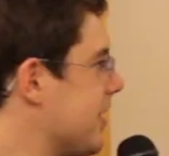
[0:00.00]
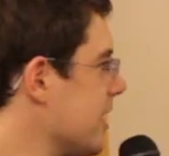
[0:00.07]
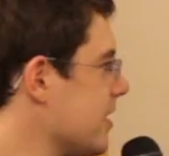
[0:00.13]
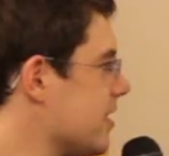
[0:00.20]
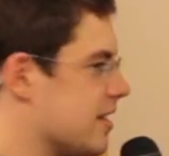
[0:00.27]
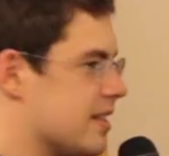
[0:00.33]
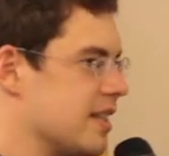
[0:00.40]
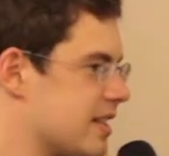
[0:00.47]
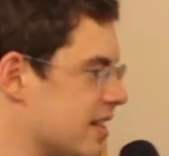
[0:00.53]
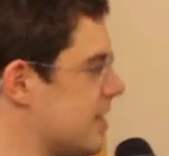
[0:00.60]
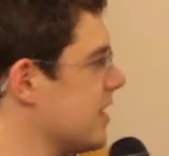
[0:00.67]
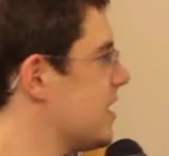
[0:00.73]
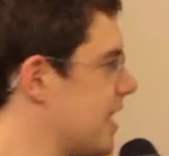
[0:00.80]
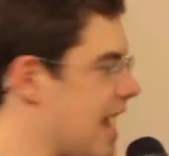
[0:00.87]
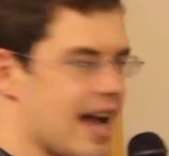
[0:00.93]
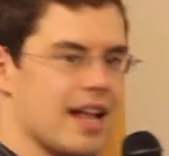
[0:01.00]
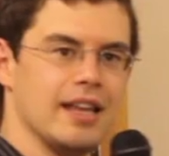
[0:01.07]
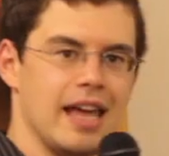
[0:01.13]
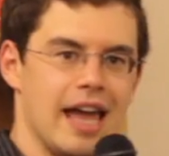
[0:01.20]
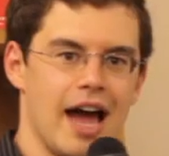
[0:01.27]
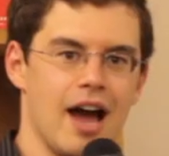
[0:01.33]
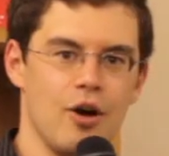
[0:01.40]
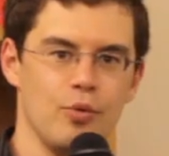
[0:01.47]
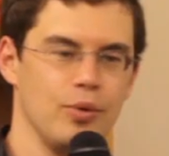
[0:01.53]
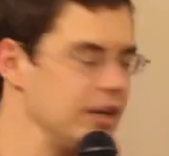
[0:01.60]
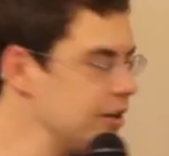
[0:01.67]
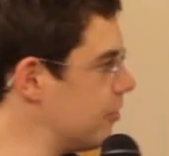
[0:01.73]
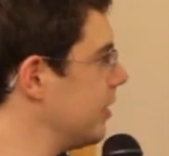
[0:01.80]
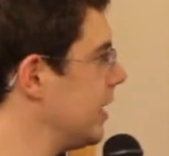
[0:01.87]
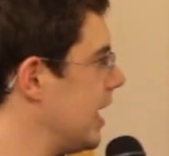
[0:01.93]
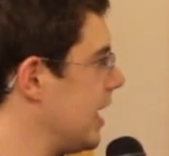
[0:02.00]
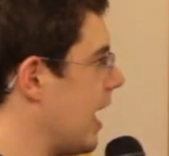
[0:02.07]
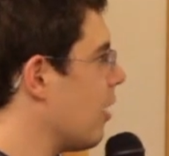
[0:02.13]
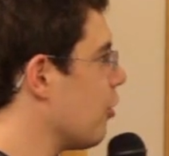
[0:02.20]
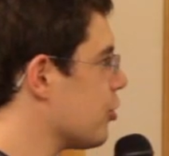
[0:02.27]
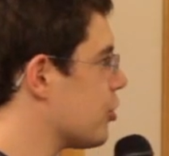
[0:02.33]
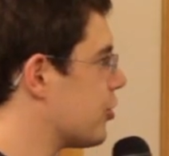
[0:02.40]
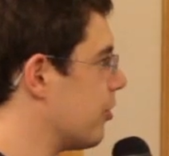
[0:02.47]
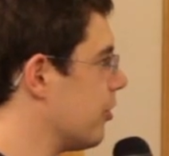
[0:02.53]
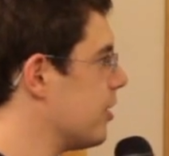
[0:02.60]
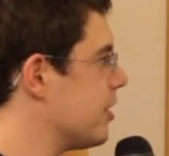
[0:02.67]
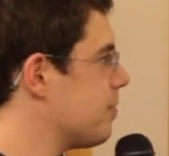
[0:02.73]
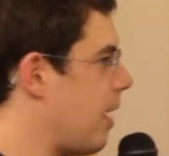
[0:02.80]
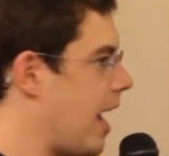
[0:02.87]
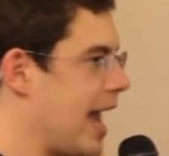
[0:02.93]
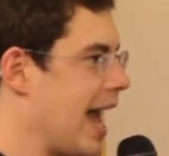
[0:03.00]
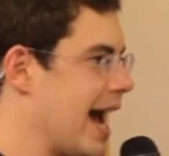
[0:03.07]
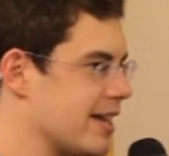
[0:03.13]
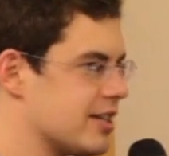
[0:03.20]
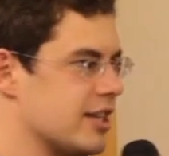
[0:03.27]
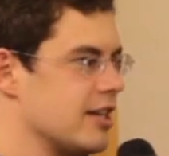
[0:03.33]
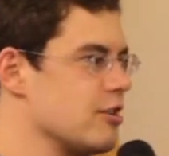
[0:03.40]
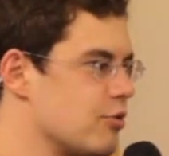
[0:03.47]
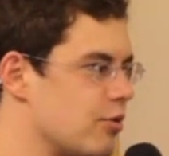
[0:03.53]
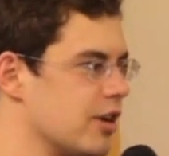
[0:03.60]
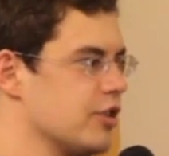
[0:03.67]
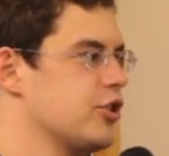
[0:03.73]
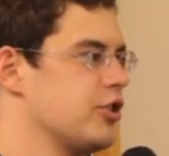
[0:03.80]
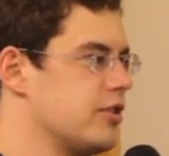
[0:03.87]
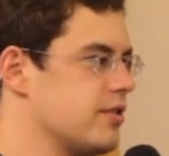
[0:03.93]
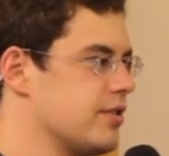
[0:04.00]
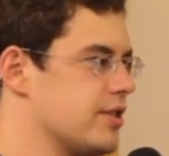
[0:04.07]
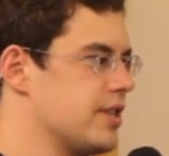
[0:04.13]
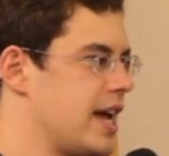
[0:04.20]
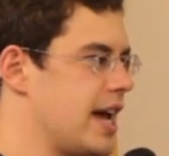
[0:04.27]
thing is this is exactly how we create our stories, by asking questions